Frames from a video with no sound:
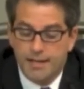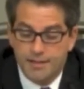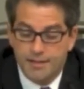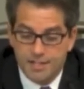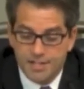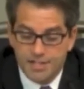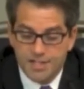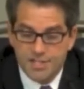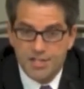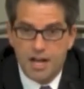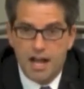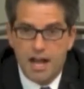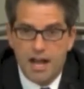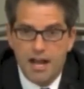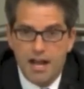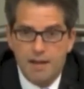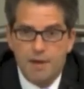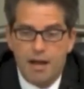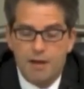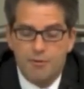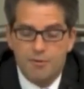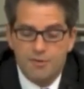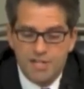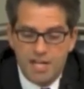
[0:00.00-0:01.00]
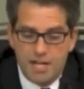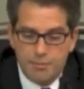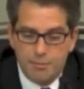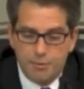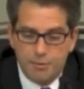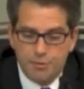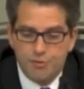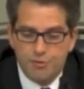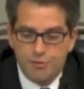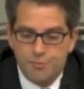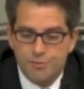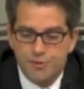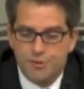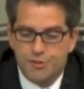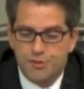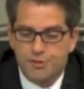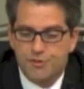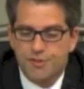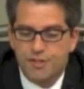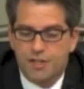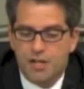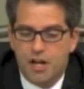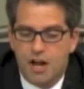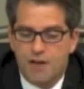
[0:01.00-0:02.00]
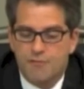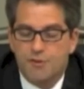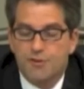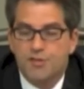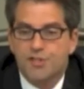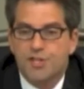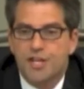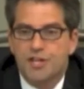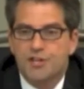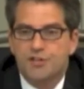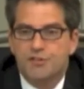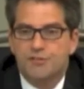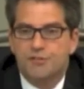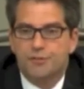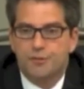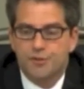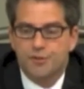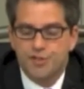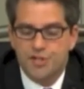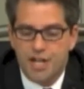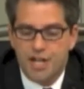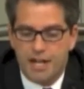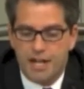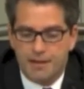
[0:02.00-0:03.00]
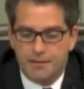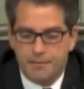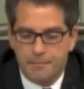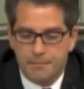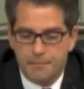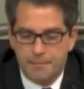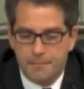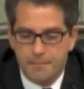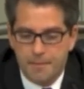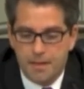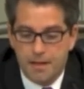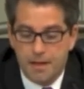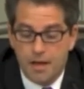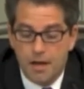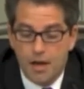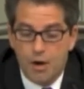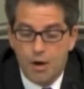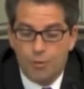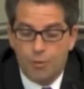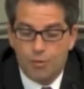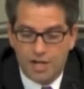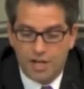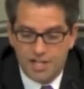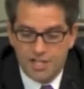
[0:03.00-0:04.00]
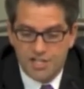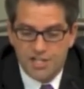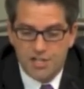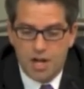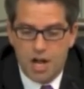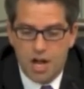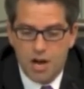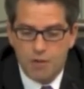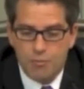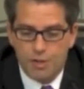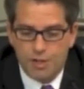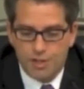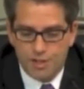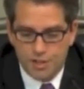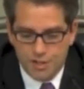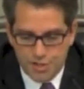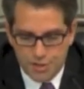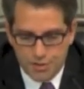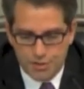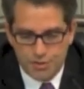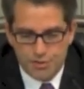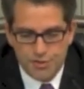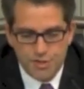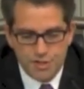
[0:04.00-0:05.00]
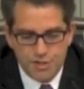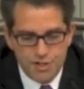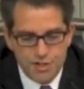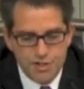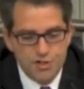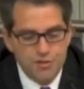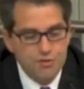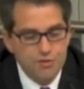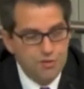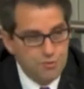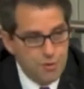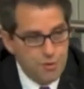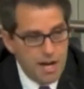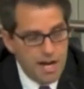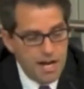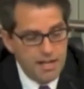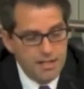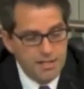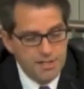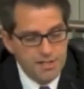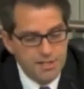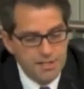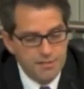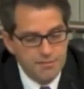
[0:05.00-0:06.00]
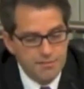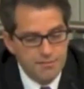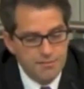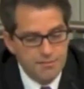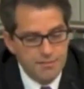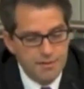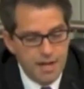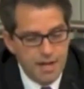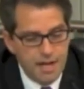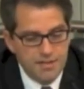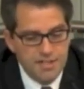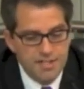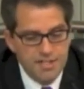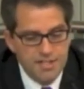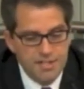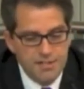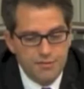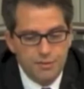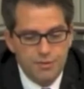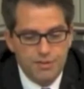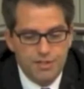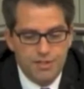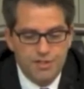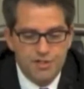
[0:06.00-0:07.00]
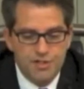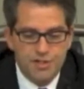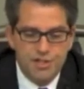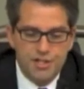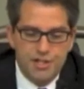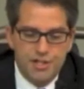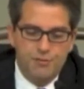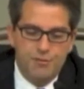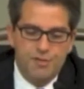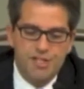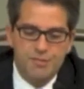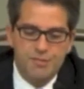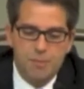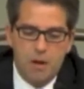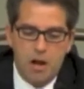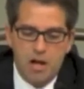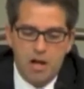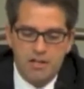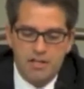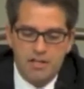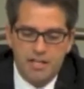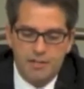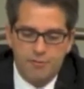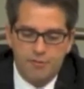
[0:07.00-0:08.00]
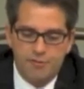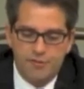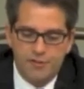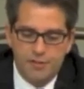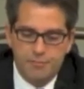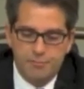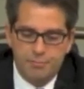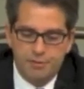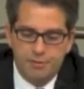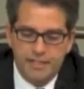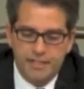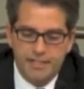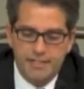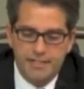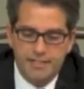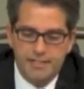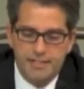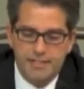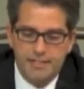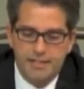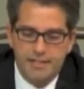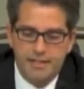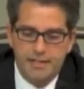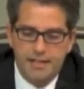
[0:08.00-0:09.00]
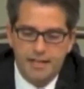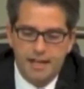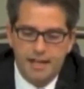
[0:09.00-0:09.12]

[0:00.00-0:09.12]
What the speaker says: This time, I was able to observe the conversation firsthand. What I saw were concerns and issues raised, and the civil engineer responding with complete